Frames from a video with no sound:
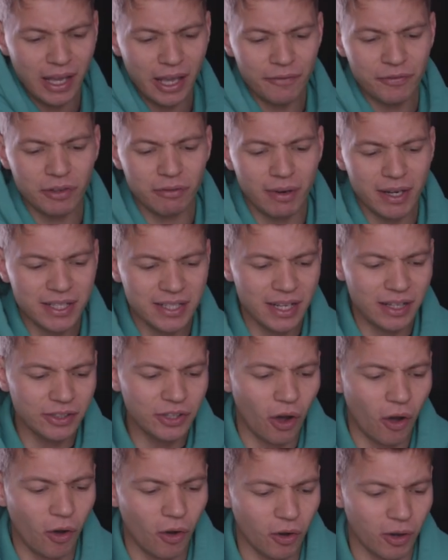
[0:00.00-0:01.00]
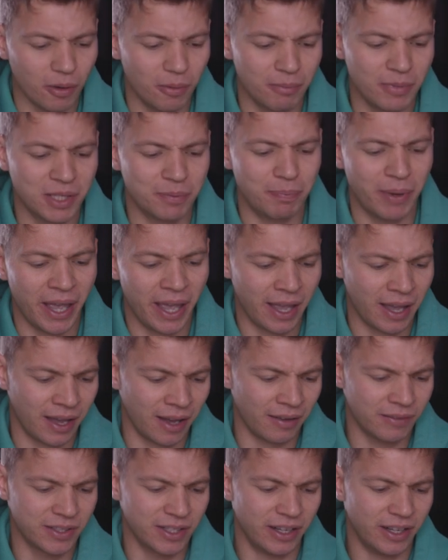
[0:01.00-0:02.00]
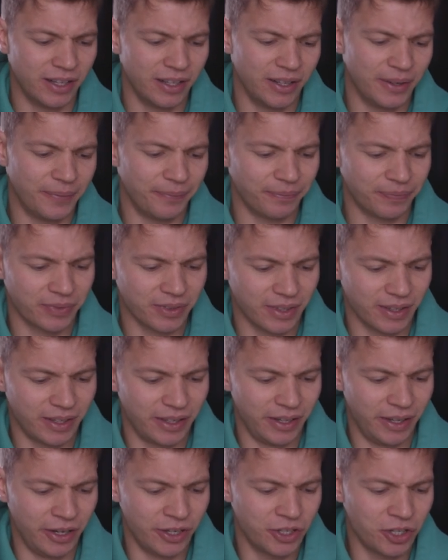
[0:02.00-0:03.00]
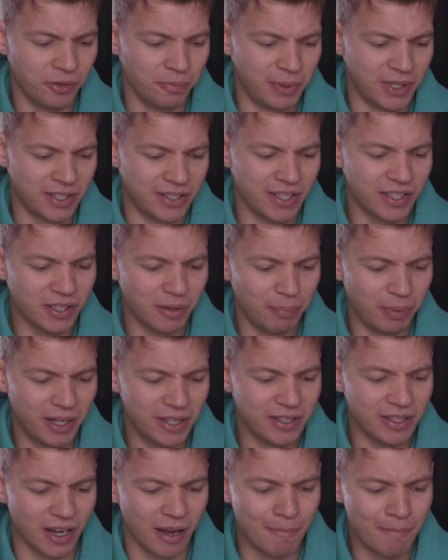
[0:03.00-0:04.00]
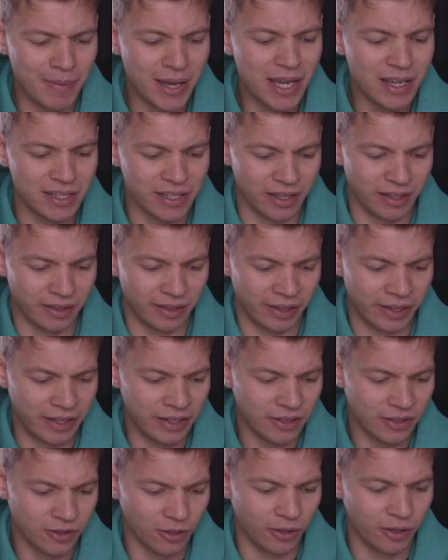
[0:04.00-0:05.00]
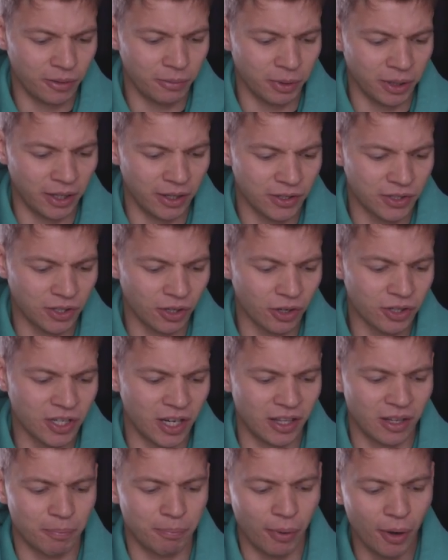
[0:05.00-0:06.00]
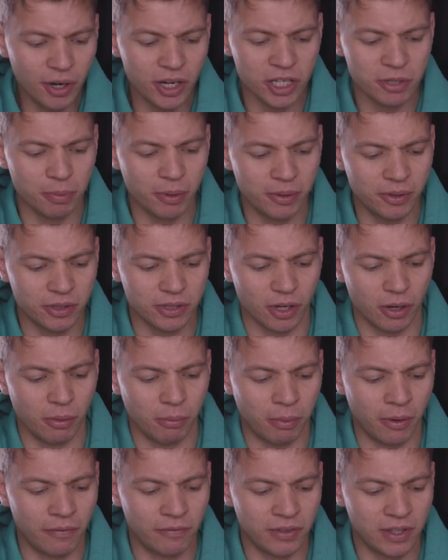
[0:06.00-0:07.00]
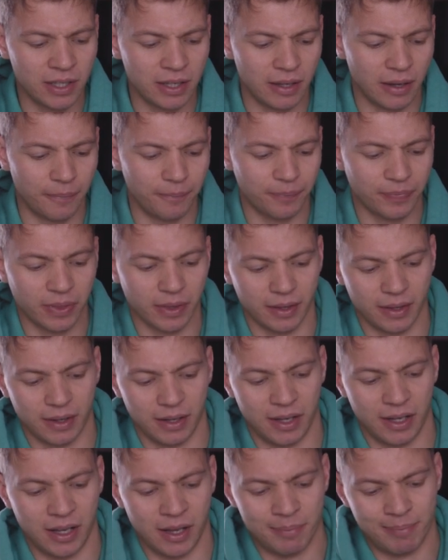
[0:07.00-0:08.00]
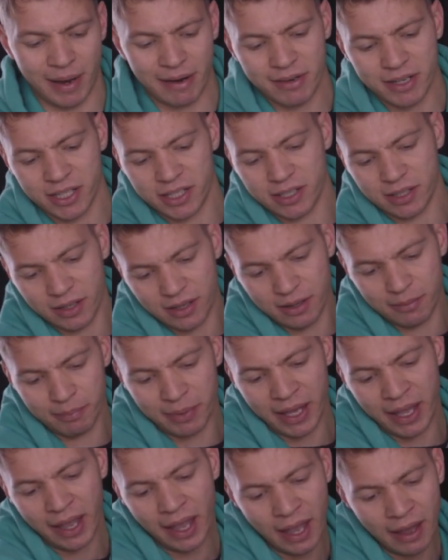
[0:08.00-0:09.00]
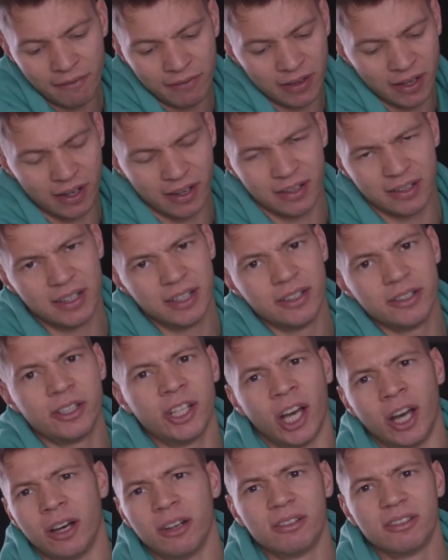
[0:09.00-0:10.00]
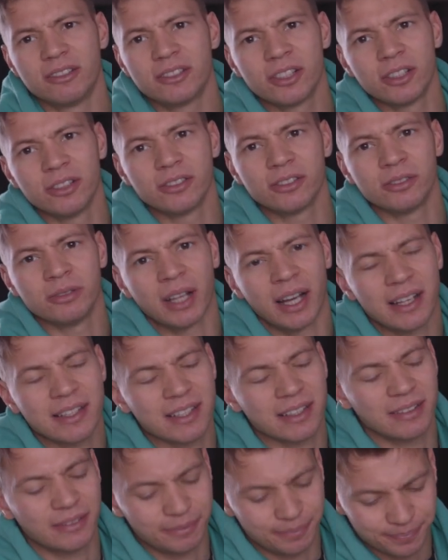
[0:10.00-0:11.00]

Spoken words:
If your red-tailed hawk misbehaves, it should be disciplined immediately so it will associate the punishment with the aberrant behaviour. No, don't do that.